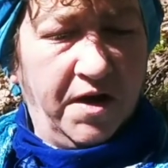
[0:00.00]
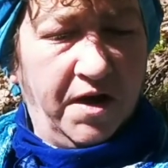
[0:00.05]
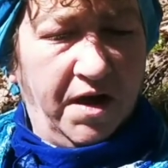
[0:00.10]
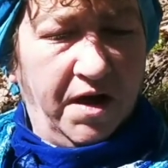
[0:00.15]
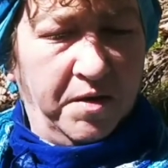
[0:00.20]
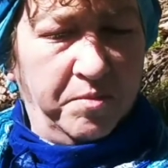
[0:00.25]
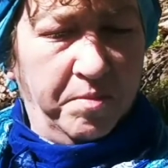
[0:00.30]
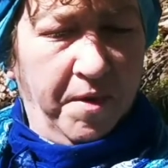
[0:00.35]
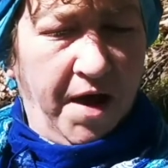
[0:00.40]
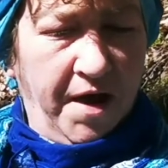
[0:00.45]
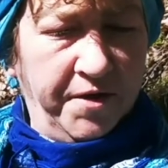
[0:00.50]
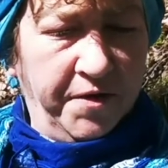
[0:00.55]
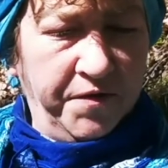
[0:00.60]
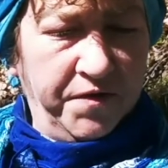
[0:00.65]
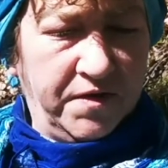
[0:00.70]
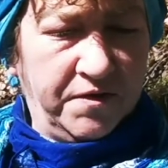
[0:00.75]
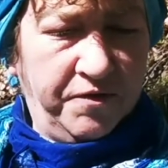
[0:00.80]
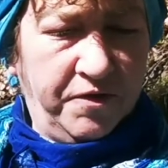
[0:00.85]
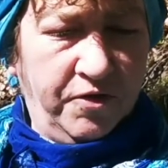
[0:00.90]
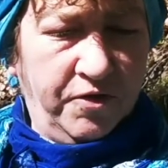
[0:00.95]
and
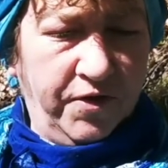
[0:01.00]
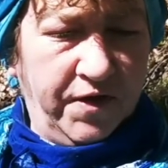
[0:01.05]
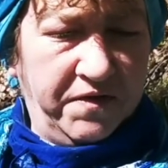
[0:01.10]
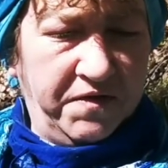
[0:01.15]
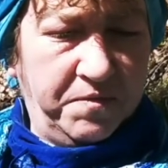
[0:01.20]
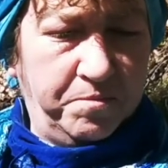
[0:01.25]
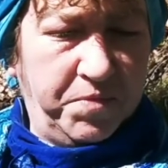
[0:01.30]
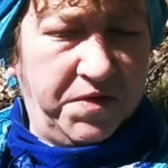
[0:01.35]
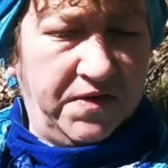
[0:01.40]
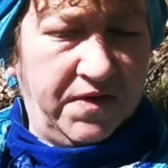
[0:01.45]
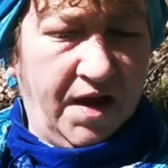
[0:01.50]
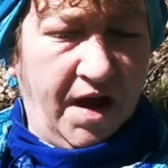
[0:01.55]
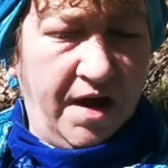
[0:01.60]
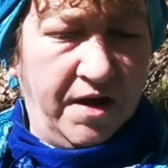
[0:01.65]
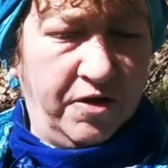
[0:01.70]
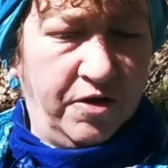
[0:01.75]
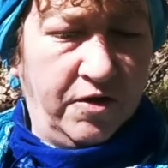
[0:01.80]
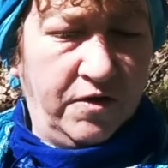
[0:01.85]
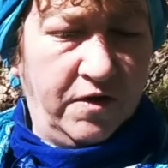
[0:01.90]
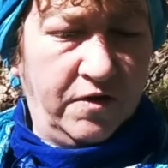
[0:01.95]
bottles of crisp
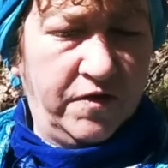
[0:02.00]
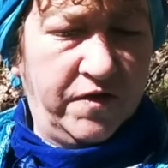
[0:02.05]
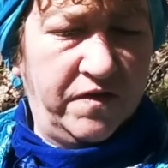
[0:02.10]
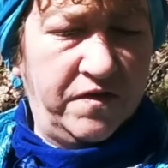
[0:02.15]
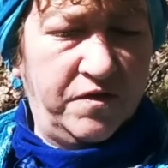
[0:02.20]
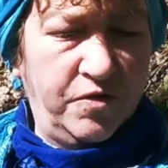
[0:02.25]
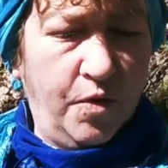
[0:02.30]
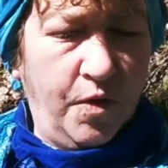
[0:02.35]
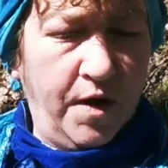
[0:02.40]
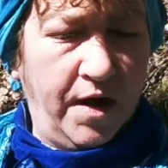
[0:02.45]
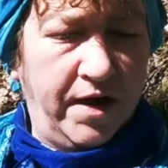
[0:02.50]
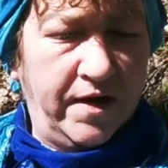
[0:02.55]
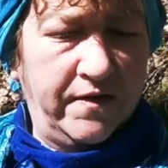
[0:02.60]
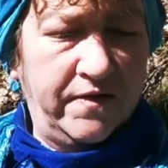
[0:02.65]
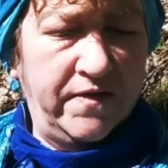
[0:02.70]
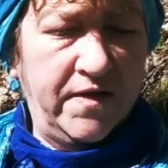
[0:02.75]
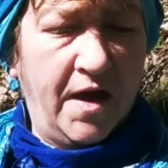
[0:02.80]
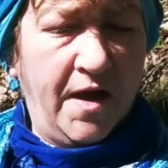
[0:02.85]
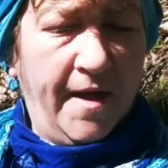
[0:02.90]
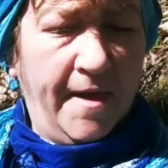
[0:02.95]
cider, your
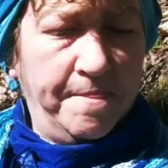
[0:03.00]
stories